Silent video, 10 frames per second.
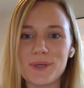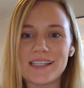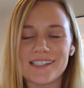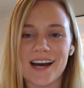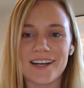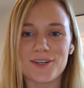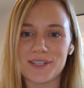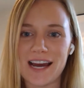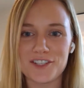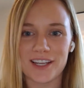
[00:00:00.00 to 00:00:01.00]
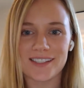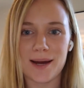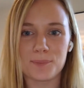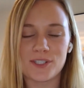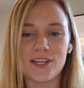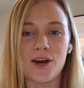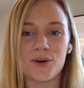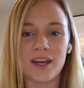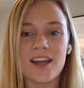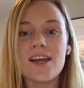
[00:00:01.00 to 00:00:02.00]
week's Dyknow Digest
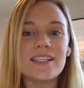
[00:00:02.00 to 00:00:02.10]
episode.